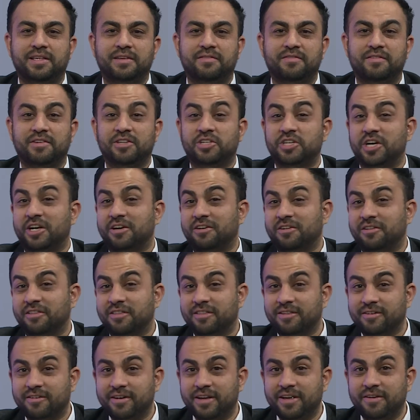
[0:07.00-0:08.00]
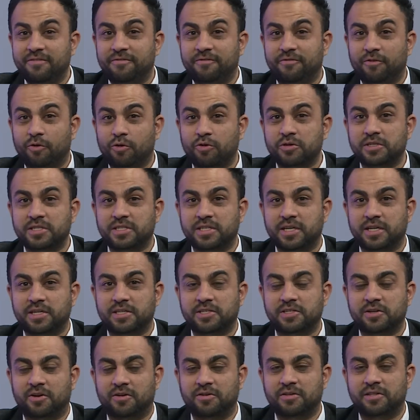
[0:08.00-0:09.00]
TV channel
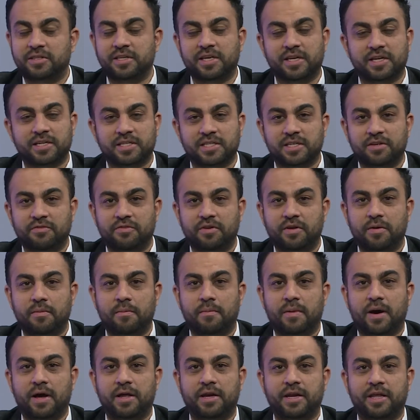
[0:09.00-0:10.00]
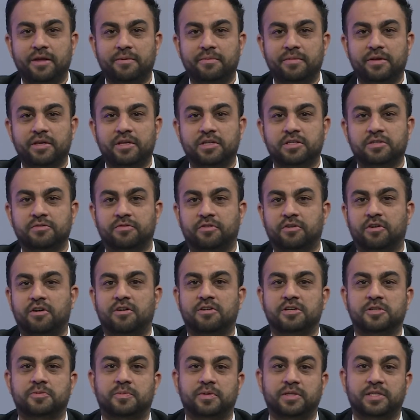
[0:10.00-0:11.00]
346 on DSTV. My name is
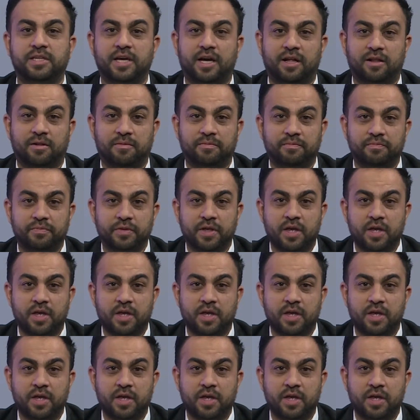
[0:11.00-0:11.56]
Faraz Patel.